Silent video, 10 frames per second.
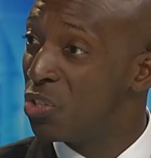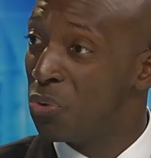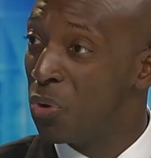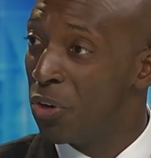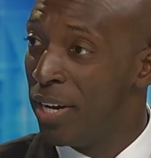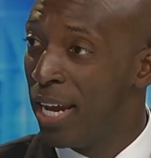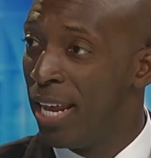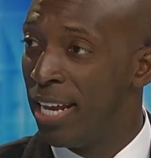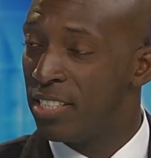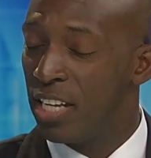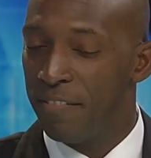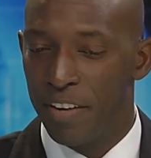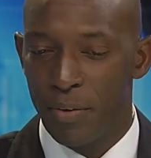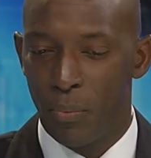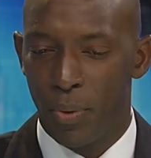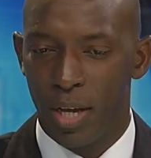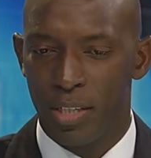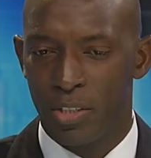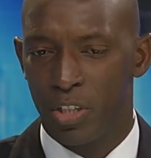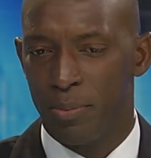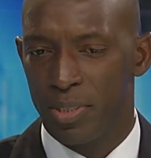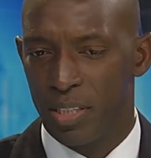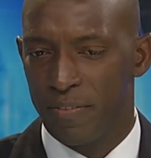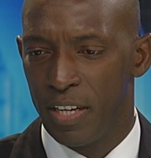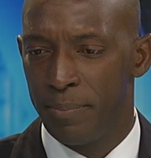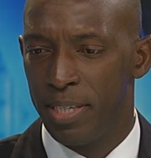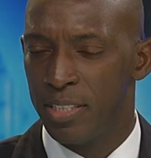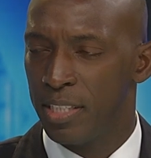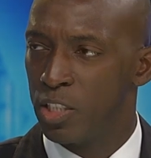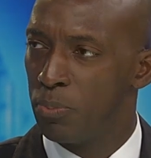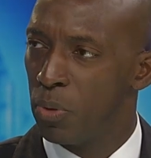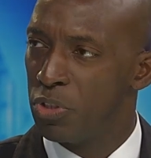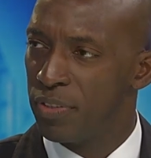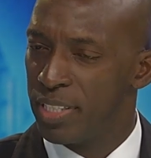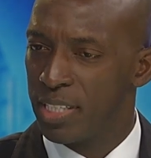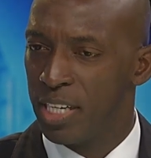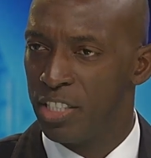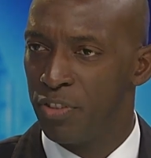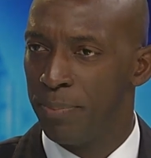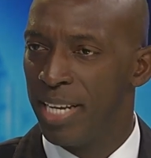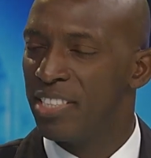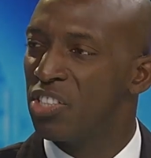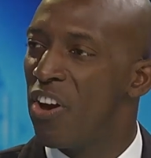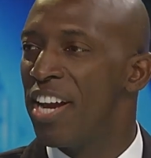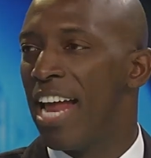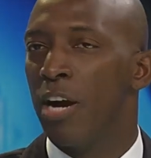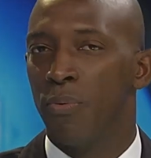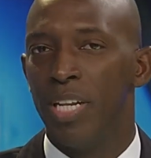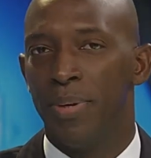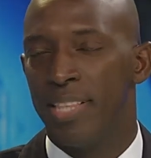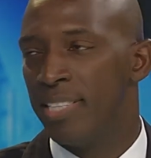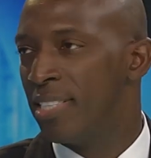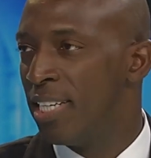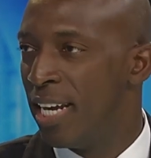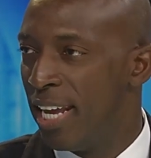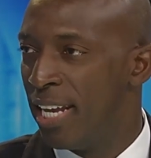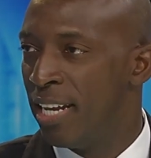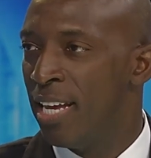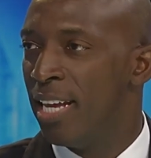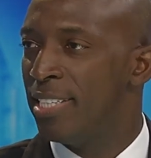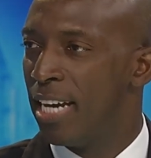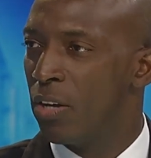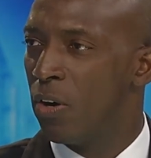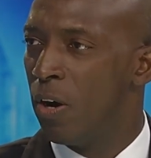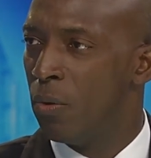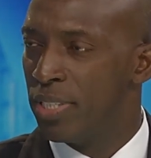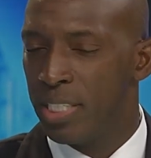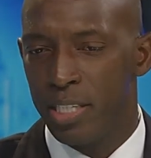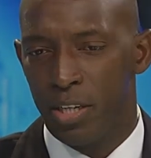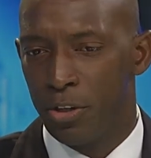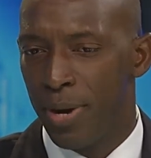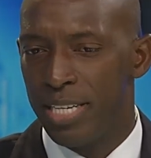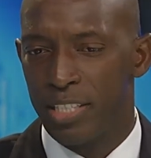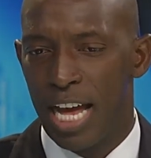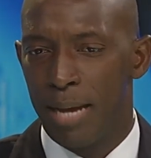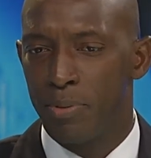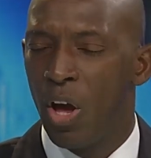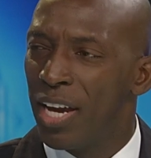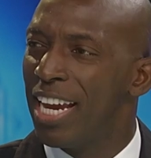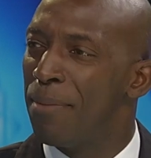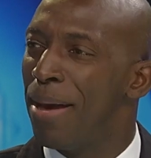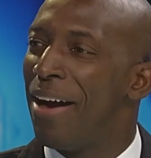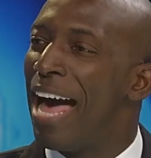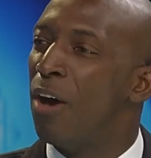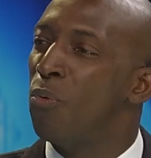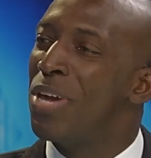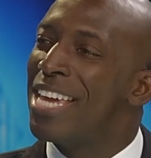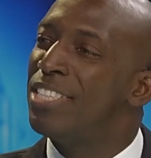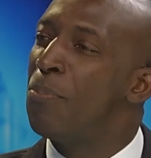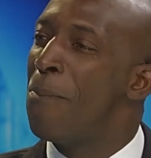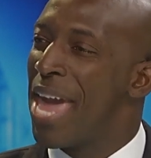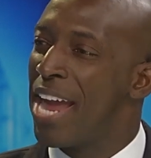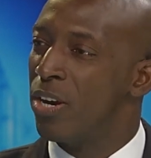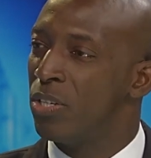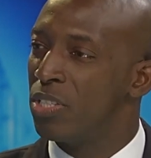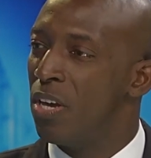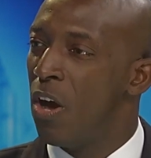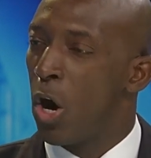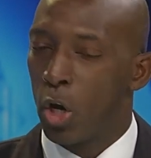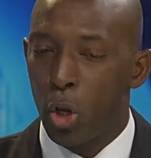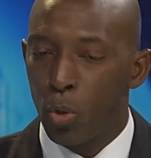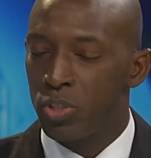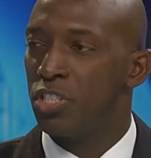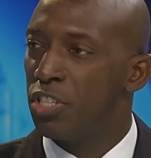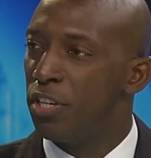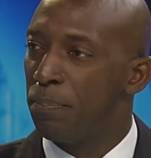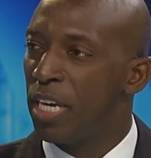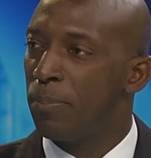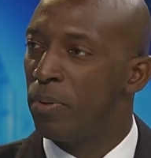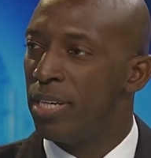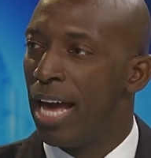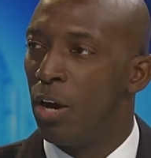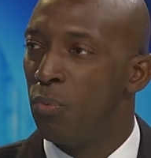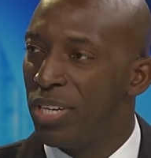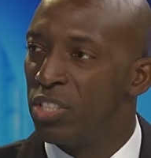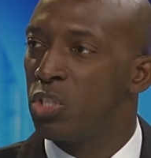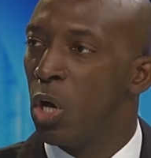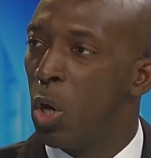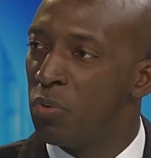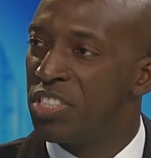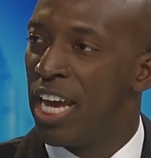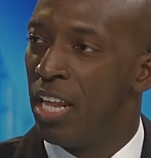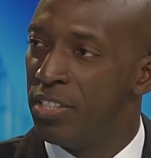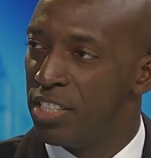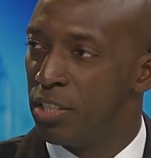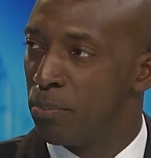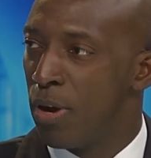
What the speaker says: story and has done very well in terms of his exposure in this country, but he started out really with this CNN town hall, which he did a great job talking about how we as mayors are closest to the people and how we solve challenges and